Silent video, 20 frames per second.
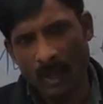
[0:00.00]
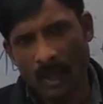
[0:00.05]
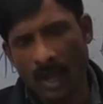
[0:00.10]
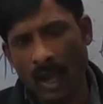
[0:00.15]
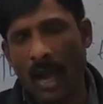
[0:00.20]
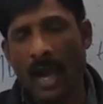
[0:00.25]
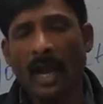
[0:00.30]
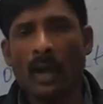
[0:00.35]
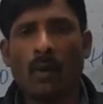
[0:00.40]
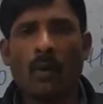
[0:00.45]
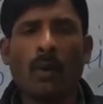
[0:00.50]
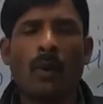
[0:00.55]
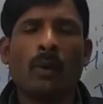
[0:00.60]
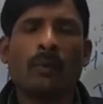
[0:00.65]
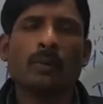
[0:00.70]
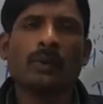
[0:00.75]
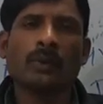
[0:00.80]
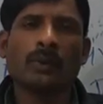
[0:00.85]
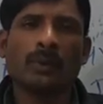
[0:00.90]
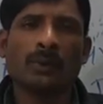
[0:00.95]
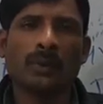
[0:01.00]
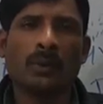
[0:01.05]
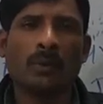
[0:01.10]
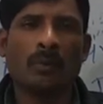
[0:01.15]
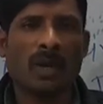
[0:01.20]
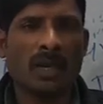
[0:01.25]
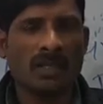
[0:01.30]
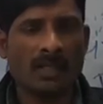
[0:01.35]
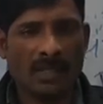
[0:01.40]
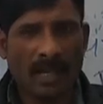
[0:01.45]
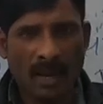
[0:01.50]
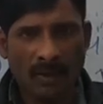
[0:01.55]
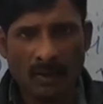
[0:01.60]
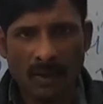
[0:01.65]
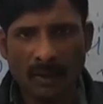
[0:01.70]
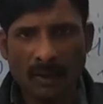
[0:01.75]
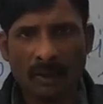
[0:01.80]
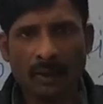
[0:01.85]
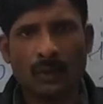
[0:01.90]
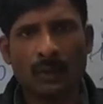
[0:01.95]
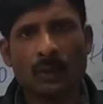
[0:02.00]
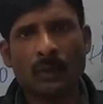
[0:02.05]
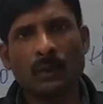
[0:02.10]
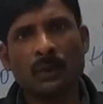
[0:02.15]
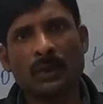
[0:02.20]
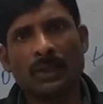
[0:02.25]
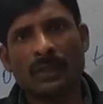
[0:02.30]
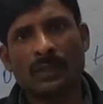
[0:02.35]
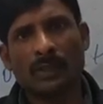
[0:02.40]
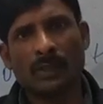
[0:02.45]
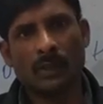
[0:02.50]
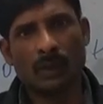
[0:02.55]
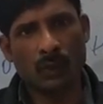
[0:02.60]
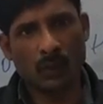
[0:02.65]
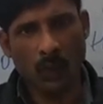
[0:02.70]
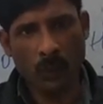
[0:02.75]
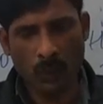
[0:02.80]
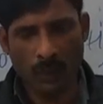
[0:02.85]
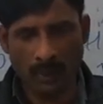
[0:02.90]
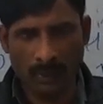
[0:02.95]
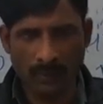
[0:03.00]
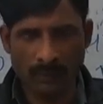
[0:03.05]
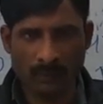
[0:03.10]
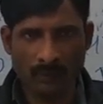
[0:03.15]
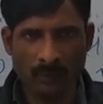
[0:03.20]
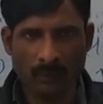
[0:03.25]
I hope you must have understood this story.